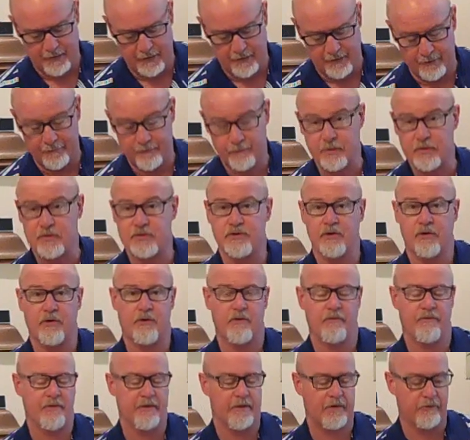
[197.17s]
uh, for
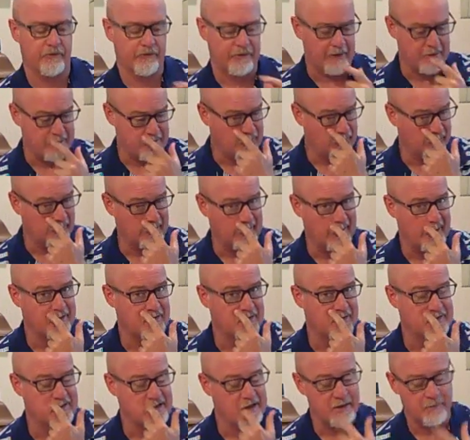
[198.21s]
certain fiddles. I usually like
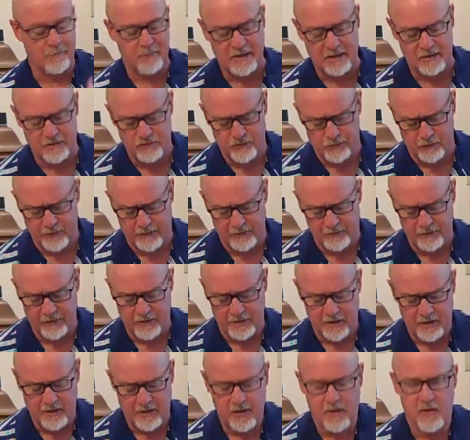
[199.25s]
to see a picture of it.
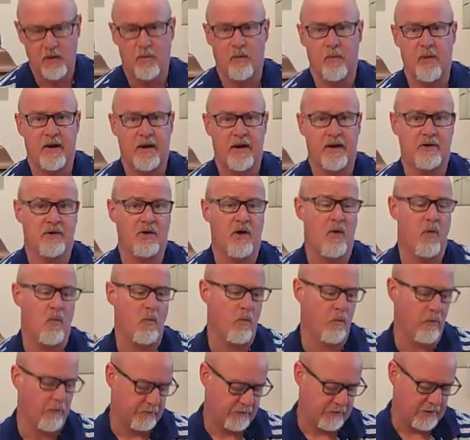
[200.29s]
What I
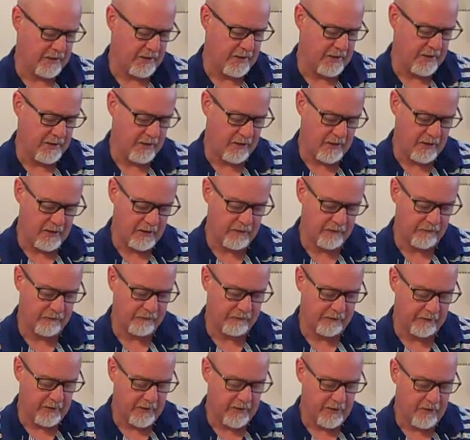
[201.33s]
don't want to get
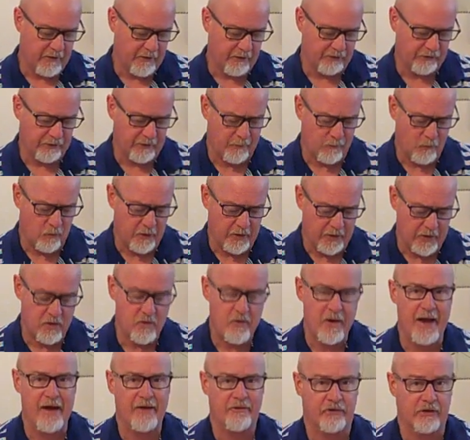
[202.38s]
is someone who
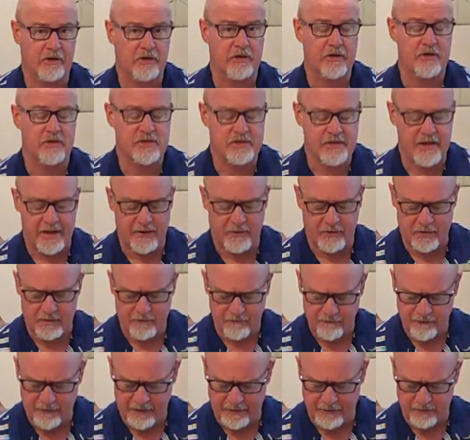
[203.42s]
has a good sounding
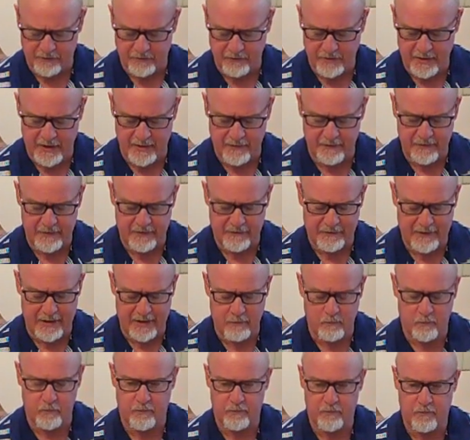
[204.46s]
fiddle and then
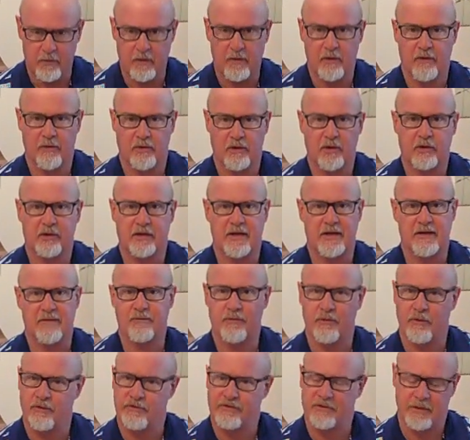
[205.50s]
they are looking
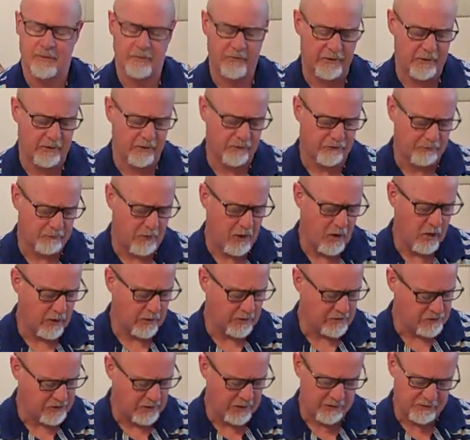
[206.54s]
for some little
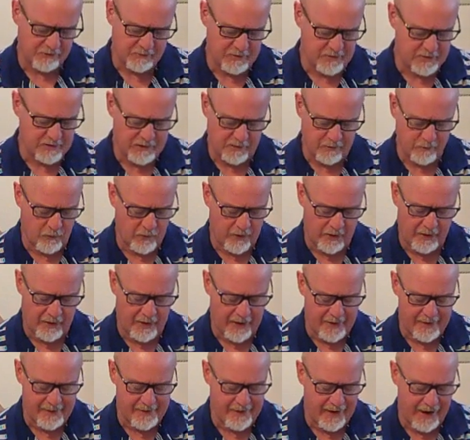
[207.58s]
small adjustment somewhere.
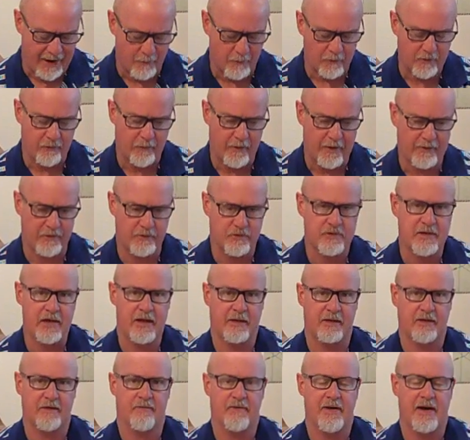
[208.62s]
I, I would rather
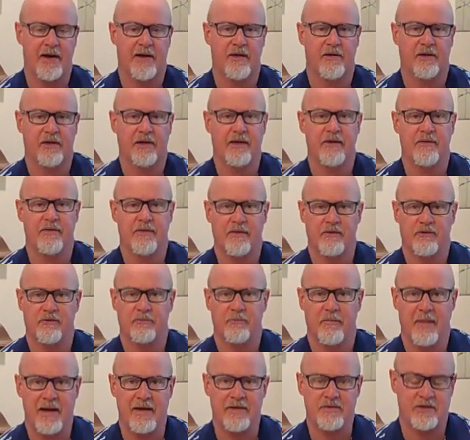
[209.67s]
take a violin that's
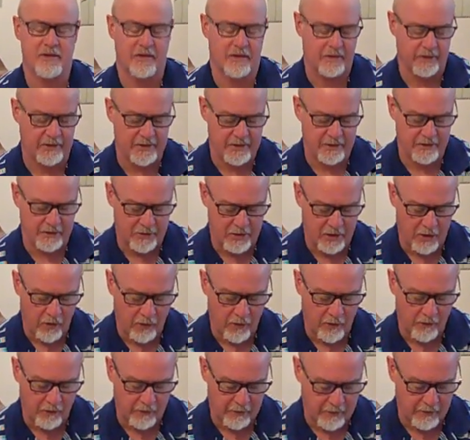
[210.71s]
basically a
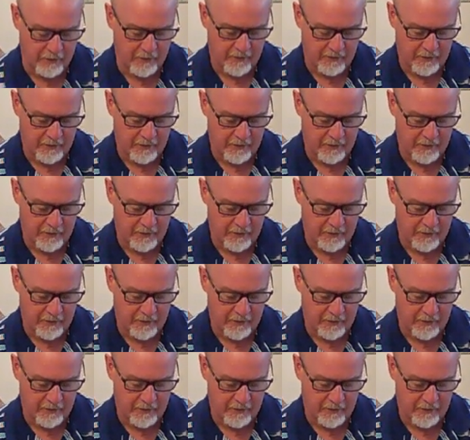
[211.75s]
dog